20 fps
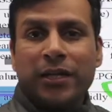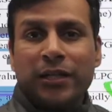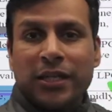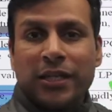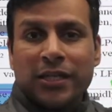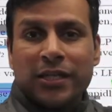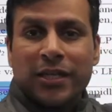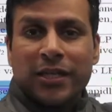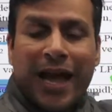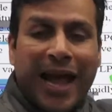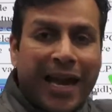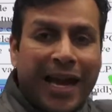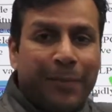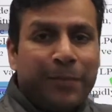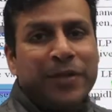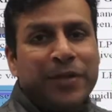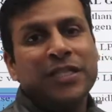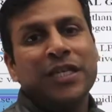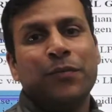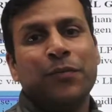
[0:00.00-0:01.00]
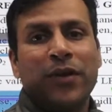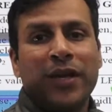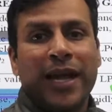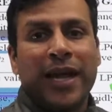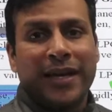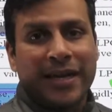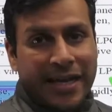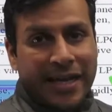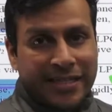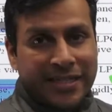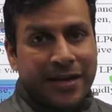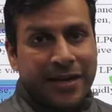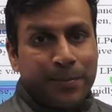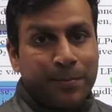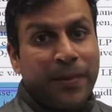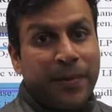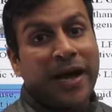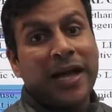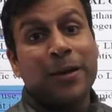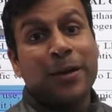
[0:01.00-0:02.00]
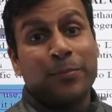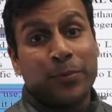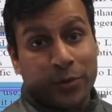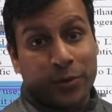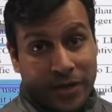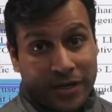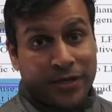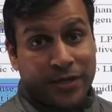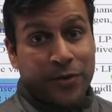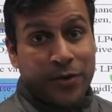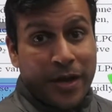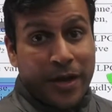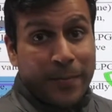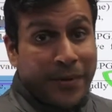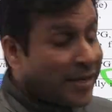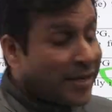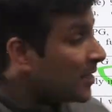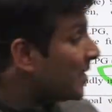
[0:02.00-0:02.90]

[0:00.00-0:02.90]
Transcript: this LPG we get as a bioproduct. Okay, but